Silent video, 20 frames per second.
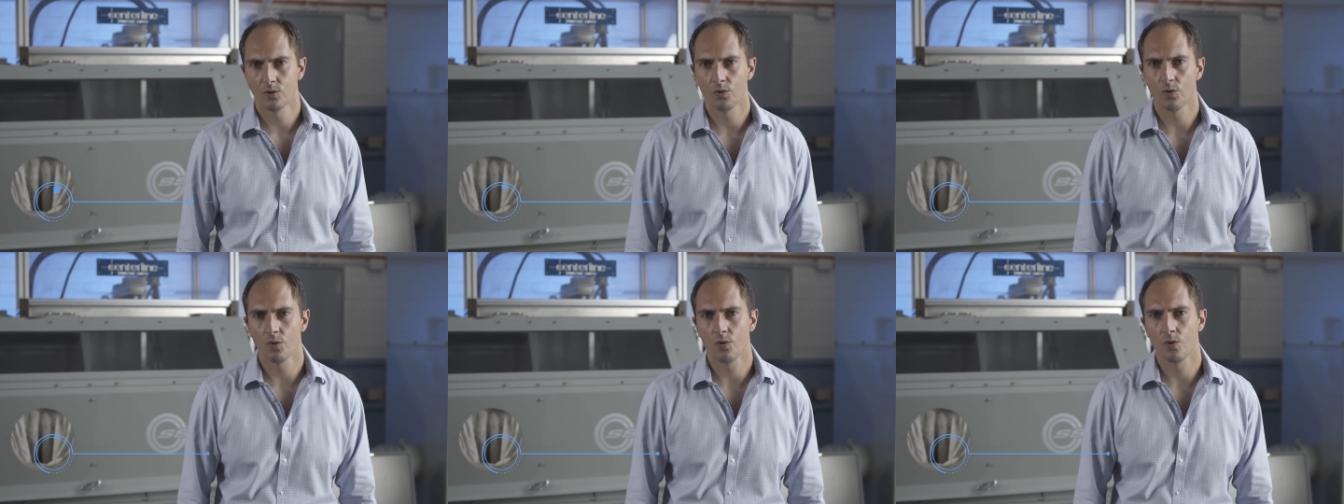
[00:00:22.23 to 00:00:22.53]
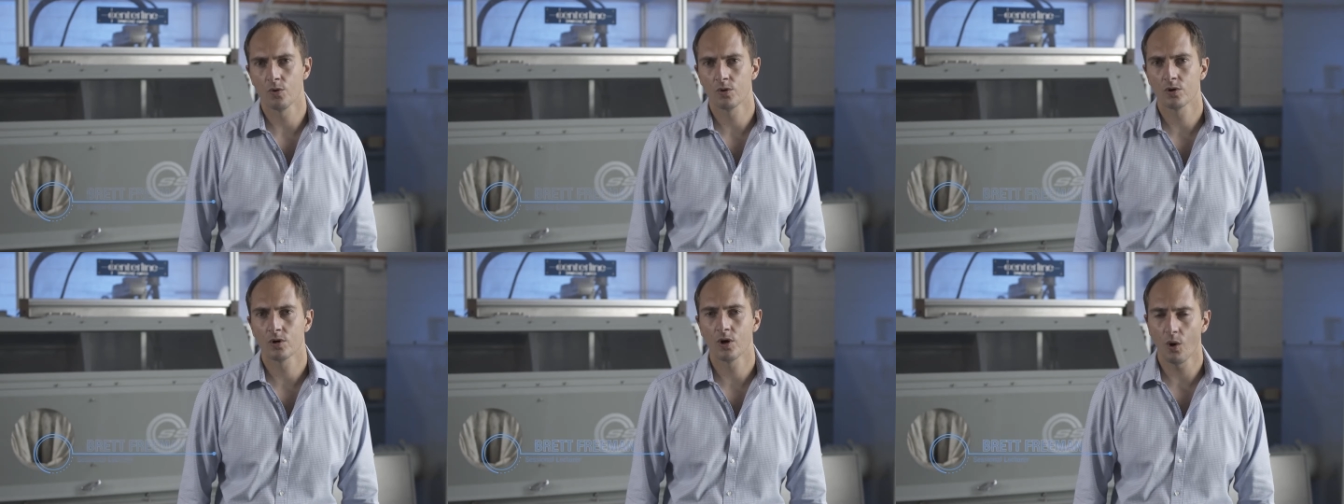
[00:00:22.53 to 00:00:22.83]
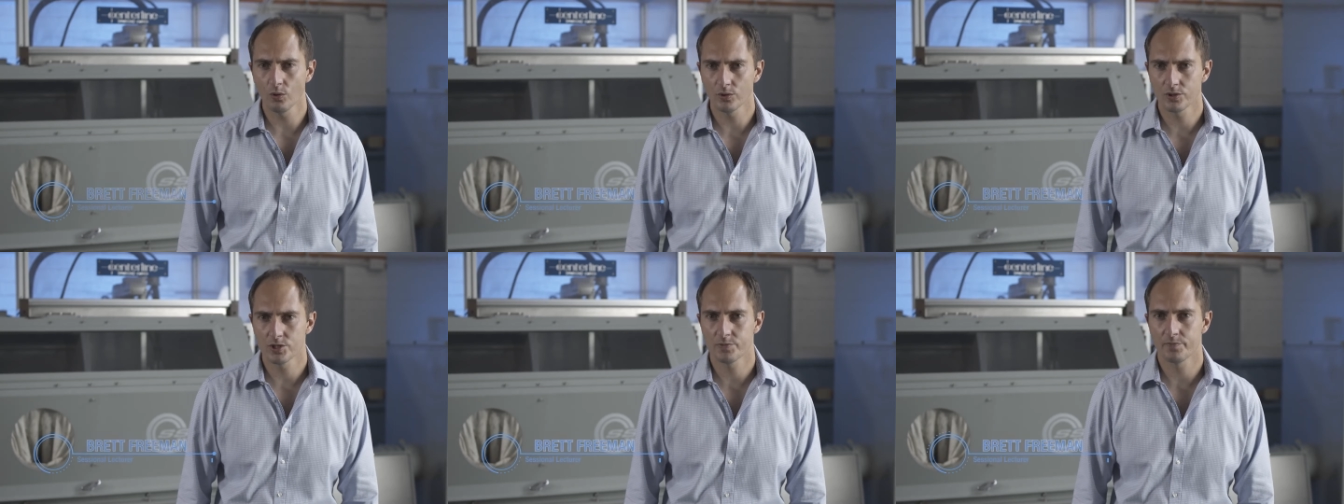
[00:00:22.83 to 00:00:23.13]
or
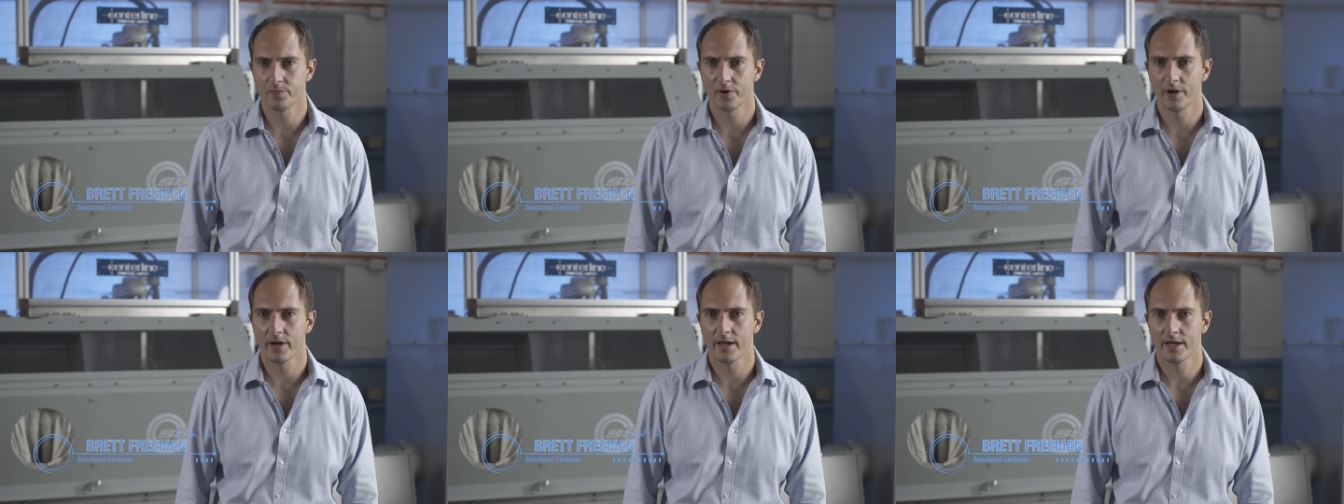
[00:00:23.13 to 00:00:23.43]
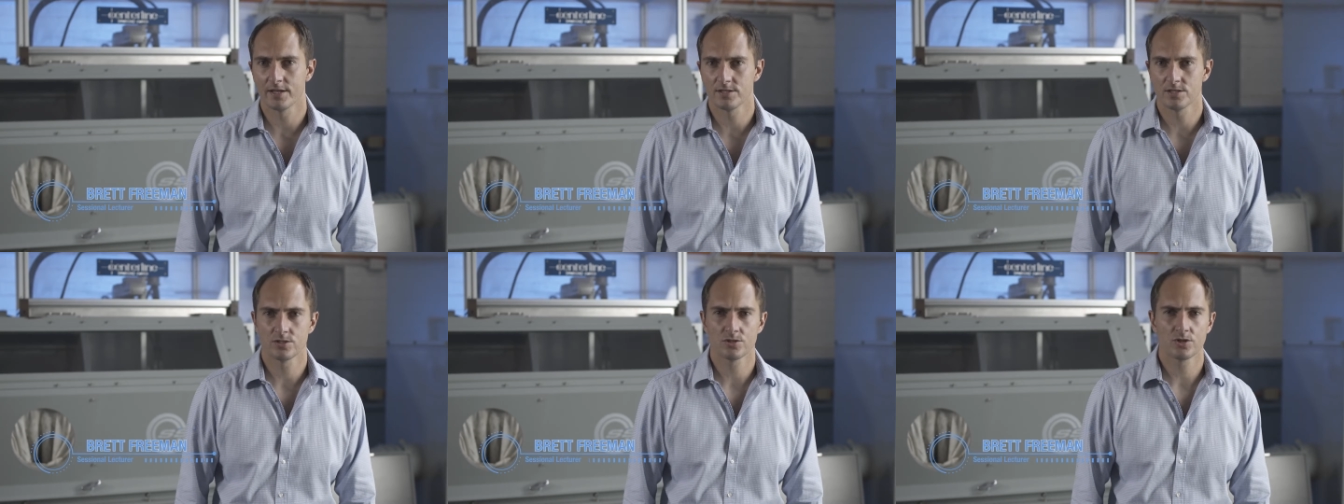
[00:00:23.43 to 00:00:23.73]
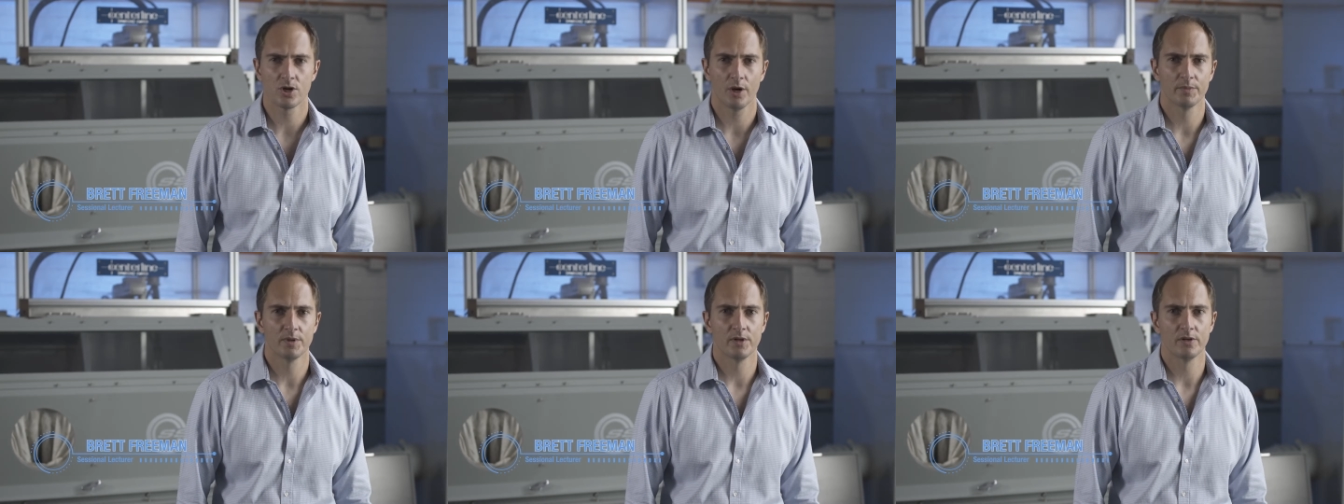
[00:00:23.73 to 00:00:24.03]
cold spray as it's
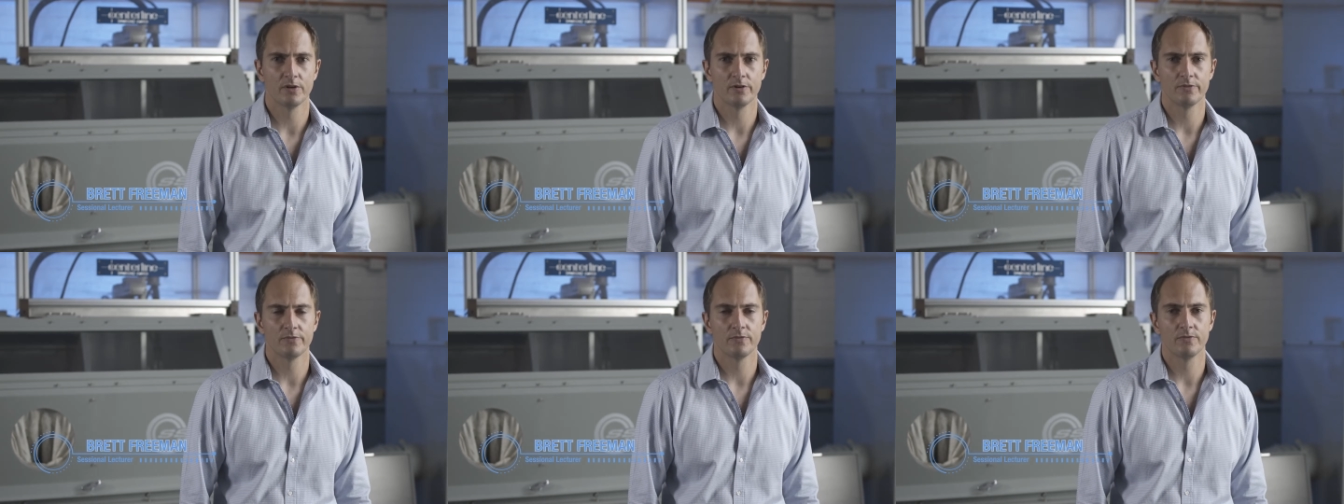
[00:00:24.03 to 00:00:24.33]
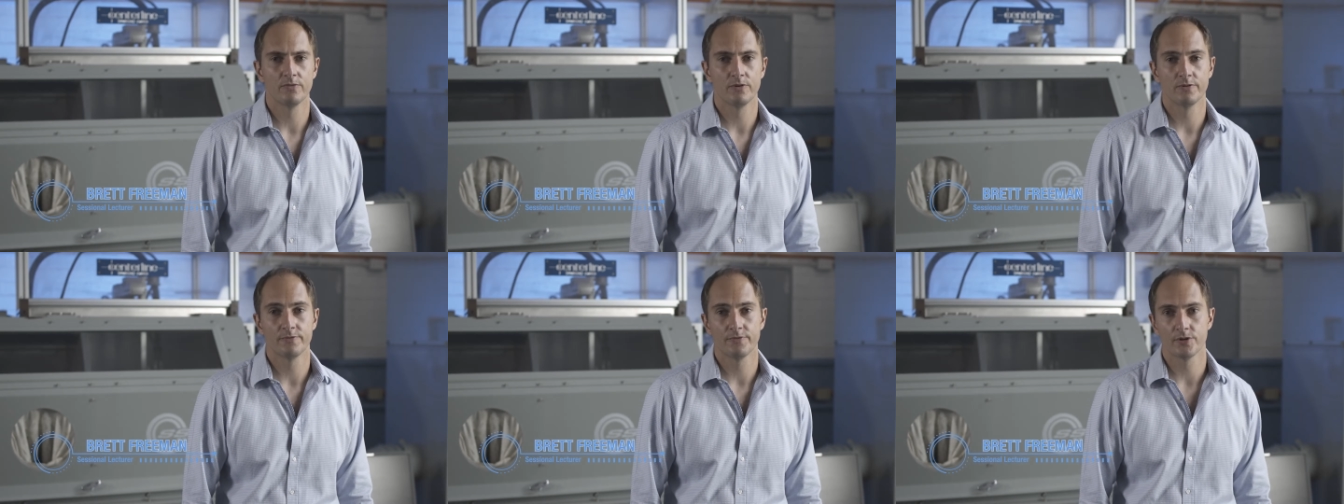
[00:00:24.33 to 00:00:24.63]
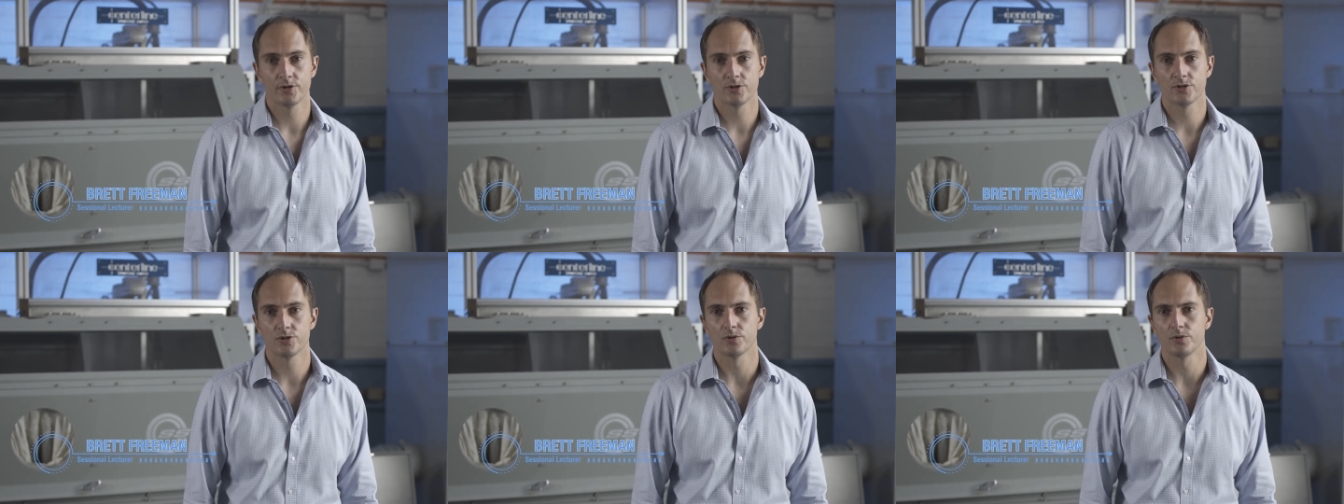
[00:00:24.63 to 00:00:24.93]
commonly
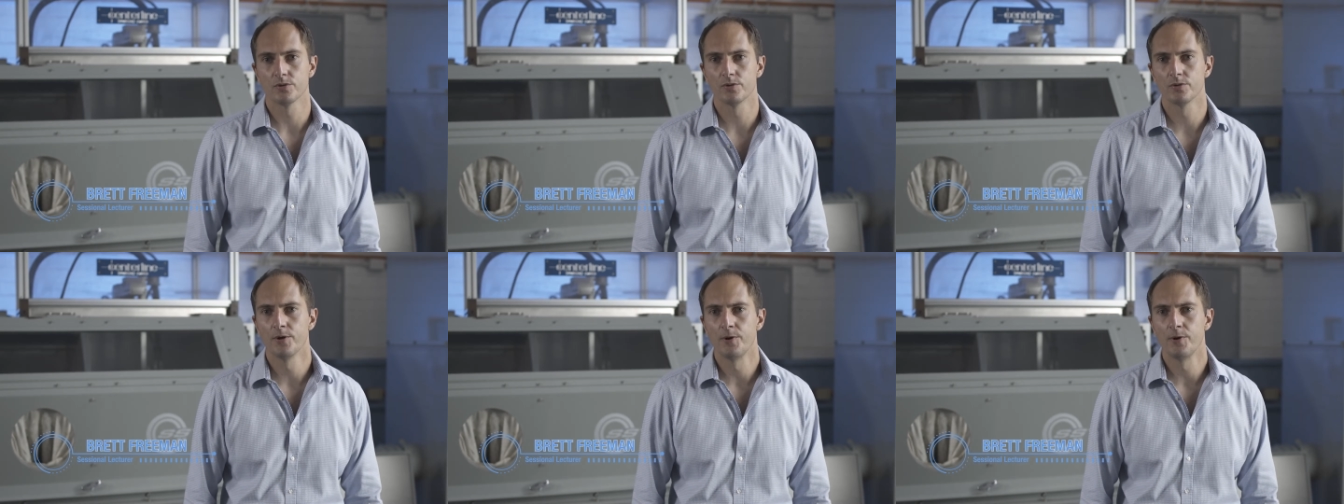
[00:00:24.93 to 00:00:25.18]
referred to,